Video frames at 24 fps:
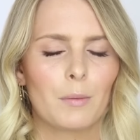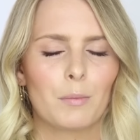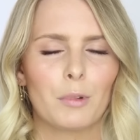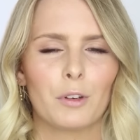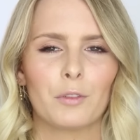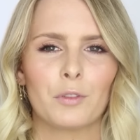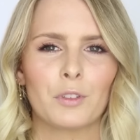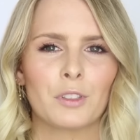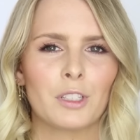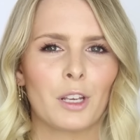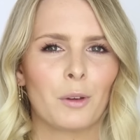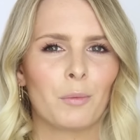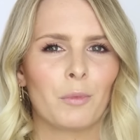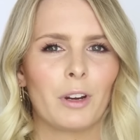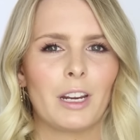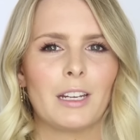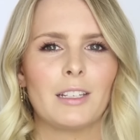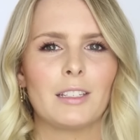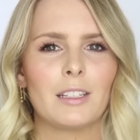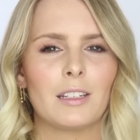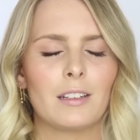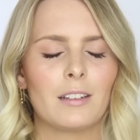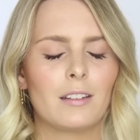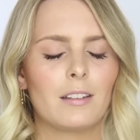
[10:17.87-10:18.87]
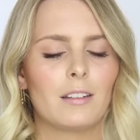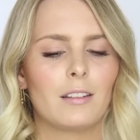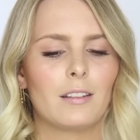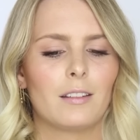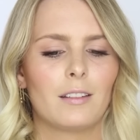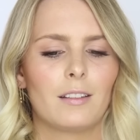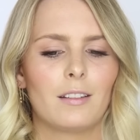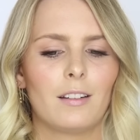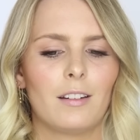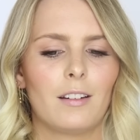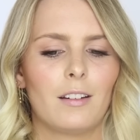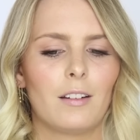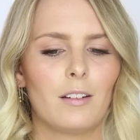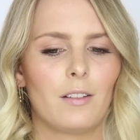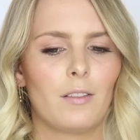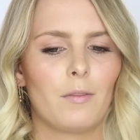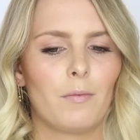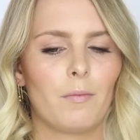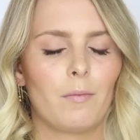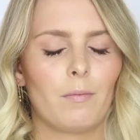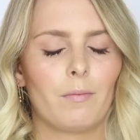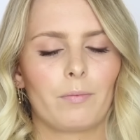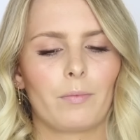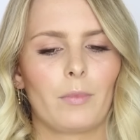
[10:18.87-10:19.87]
But for some reason,
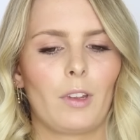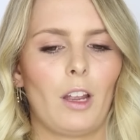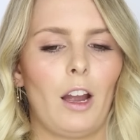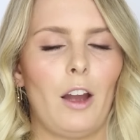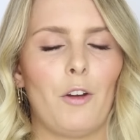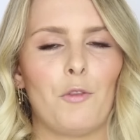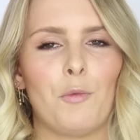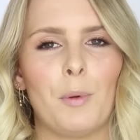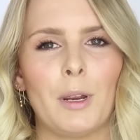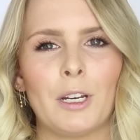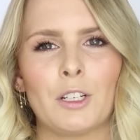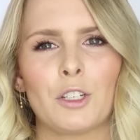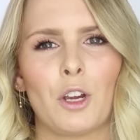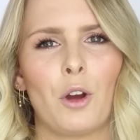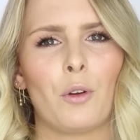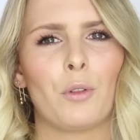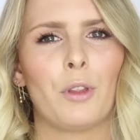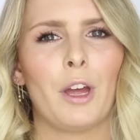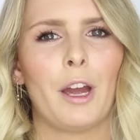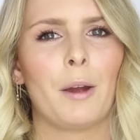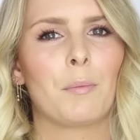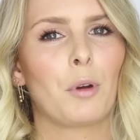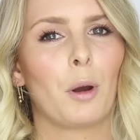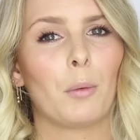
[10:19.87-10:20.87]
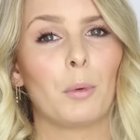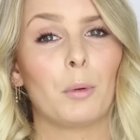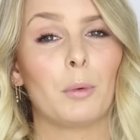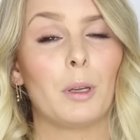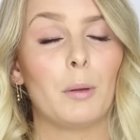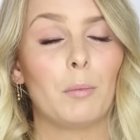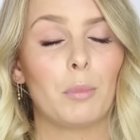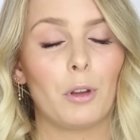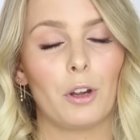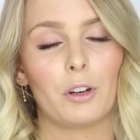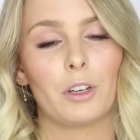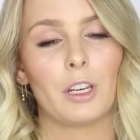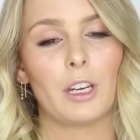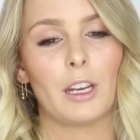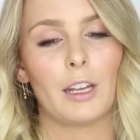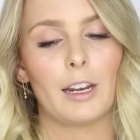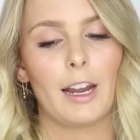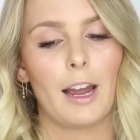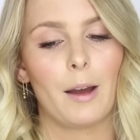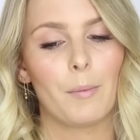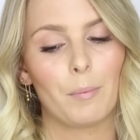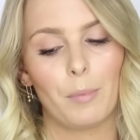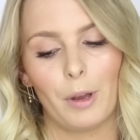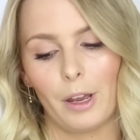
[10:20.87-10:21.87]
I've been told that I'm probably blocking it
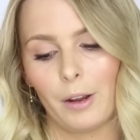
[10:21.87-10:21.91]
out.